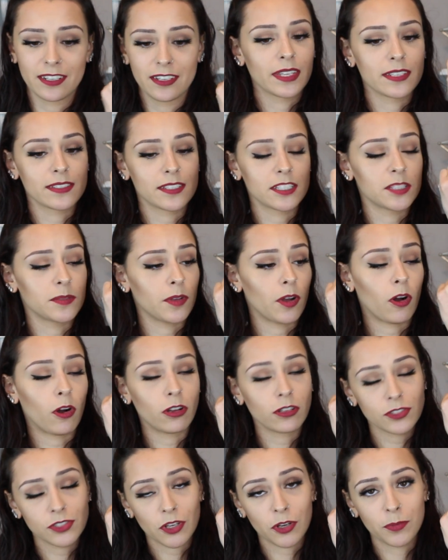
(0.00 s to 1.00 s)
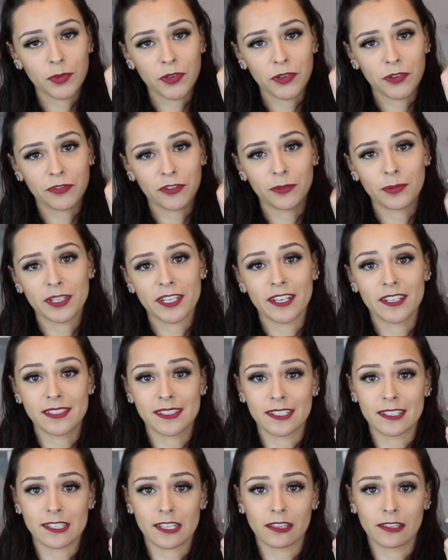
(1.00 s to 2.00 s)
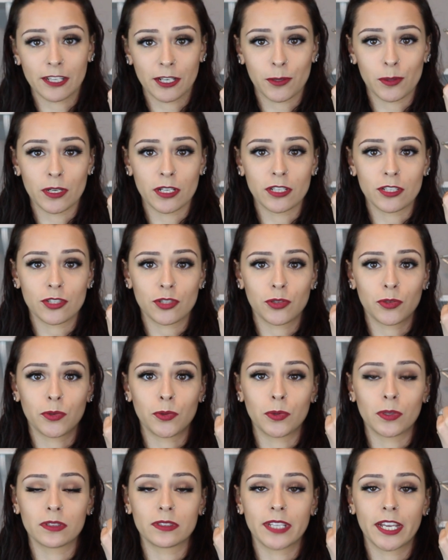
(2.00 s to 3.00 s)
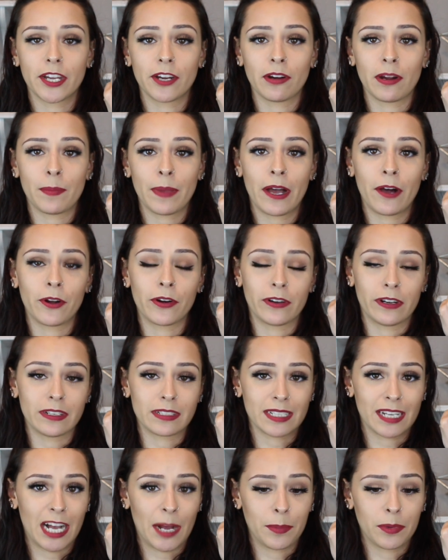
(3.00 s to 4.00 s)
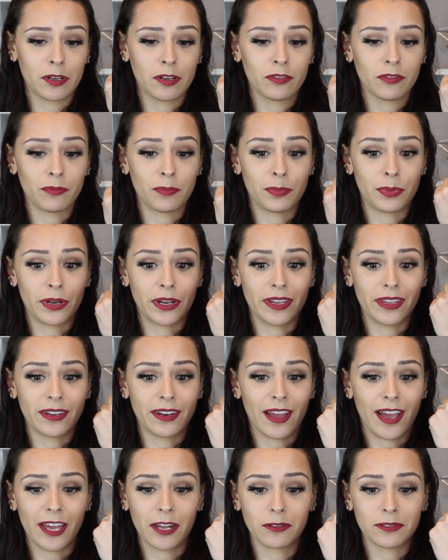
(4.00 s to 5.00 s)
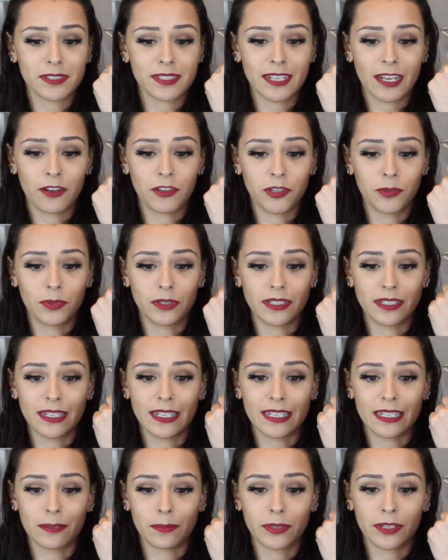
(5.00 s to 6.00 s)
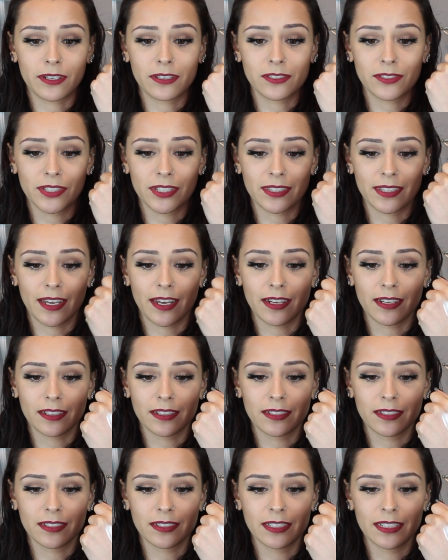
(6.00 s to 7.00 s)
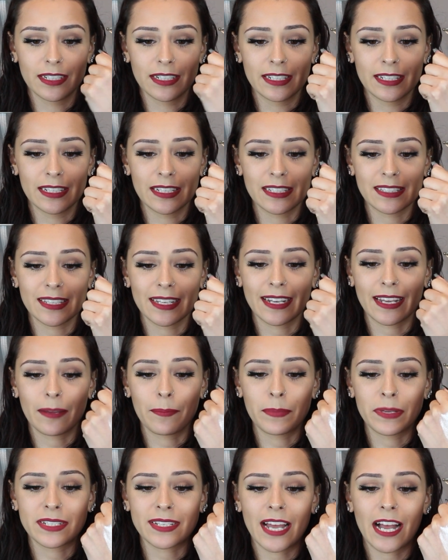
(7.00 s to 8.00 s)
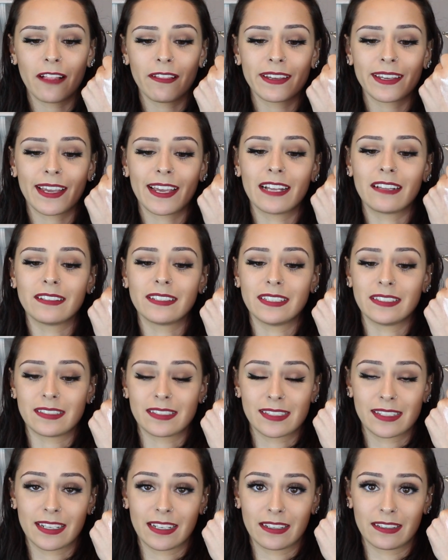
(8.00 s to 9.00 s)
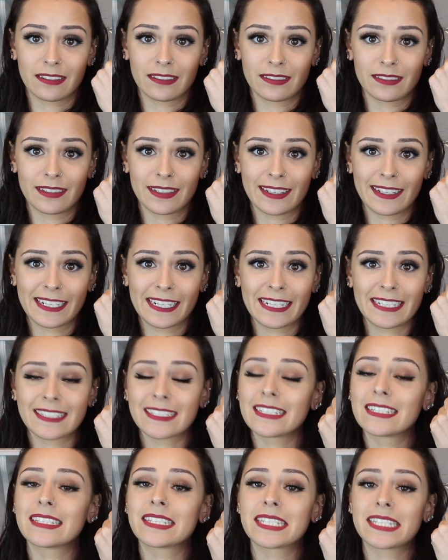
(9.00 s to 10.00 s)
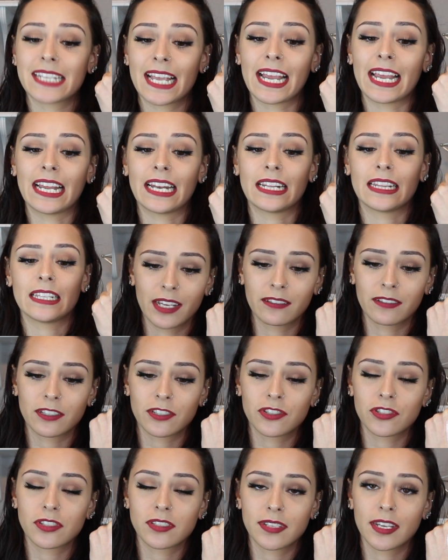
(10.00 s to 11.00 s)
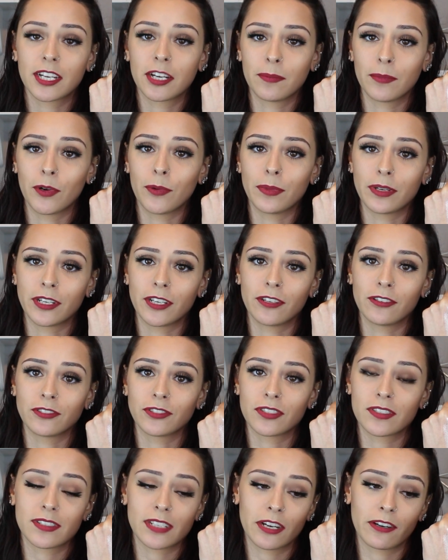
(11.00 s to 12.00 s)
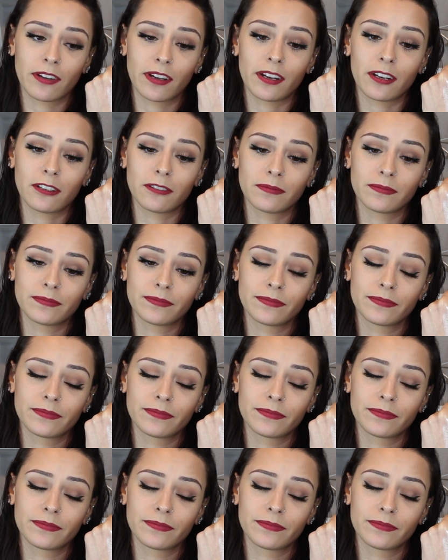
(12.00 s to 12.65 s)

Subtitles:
This is also beautiful because it is a liquid to layer a powder on top of, but I don't see how you would need it because look at that. It's like metallic alien skin. It's insane. Like, let's just take a moment here and just stare at it.